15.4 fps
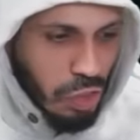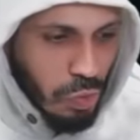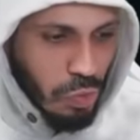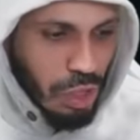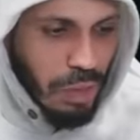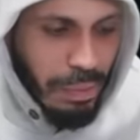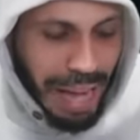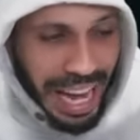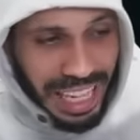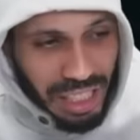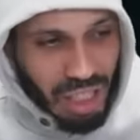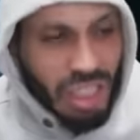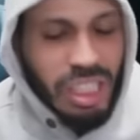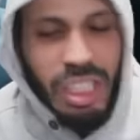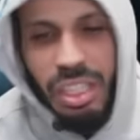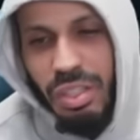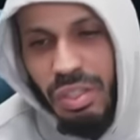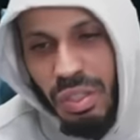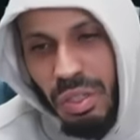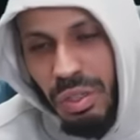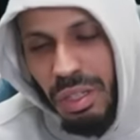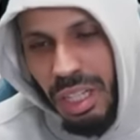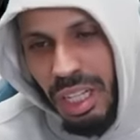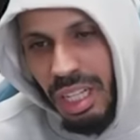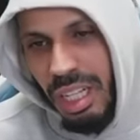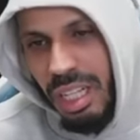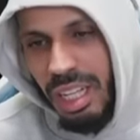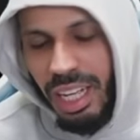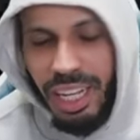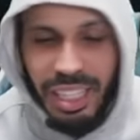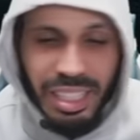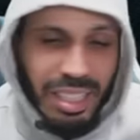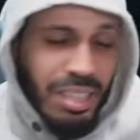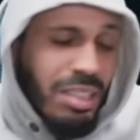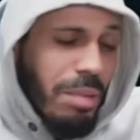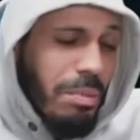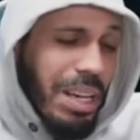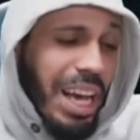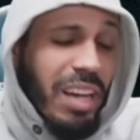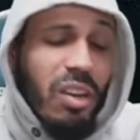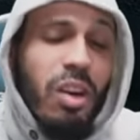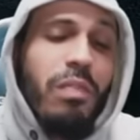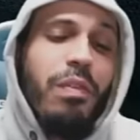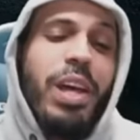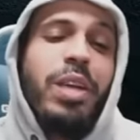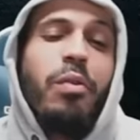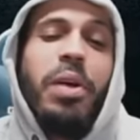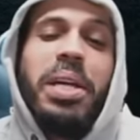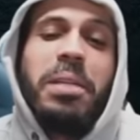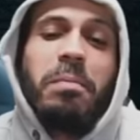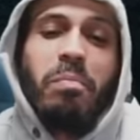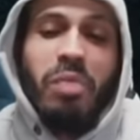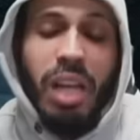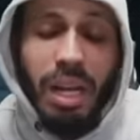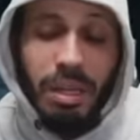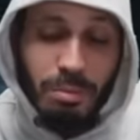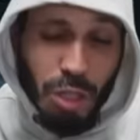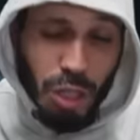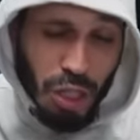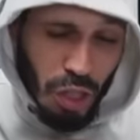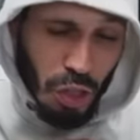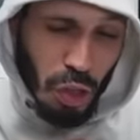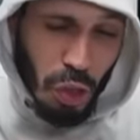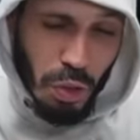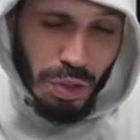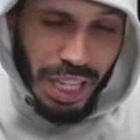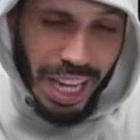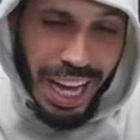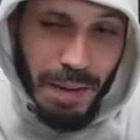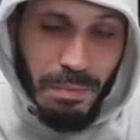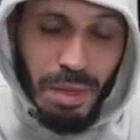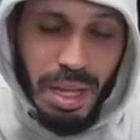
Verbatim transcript: What I'm actually gonna do is, since I'm getting off anyway, I'm just gonna close the app.